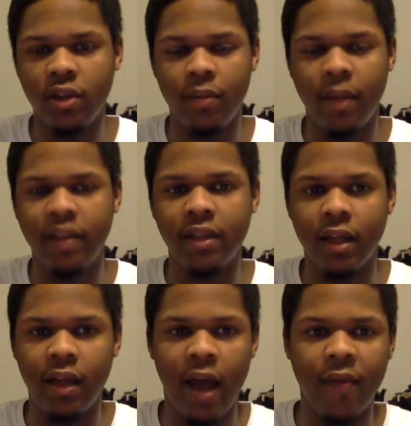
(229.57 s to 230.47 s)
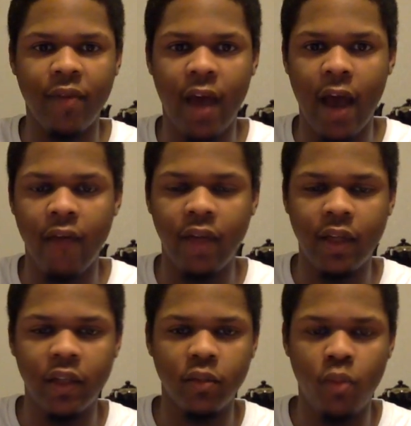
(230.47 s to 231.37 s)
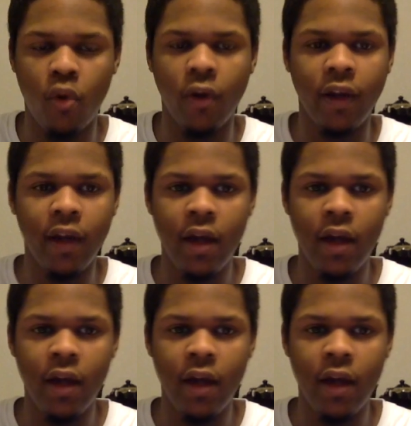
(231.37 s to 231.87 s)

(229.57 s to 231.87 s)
basically have to have at this point.